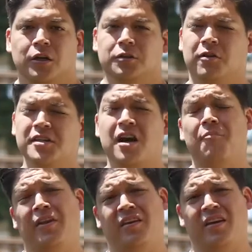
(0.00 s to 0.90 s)
So this
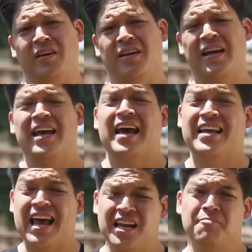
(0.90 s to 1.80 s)
got me thinking,
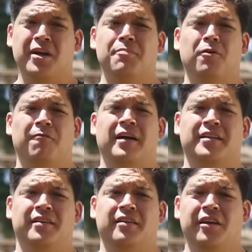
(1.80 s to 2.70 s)
had anybody
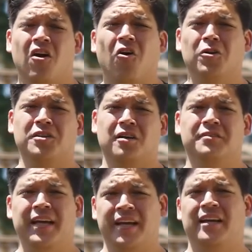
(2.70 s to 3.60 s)
perfected the art
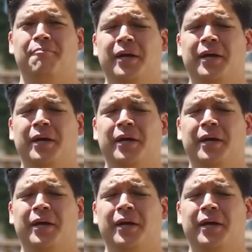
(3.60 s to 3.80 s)
of taking a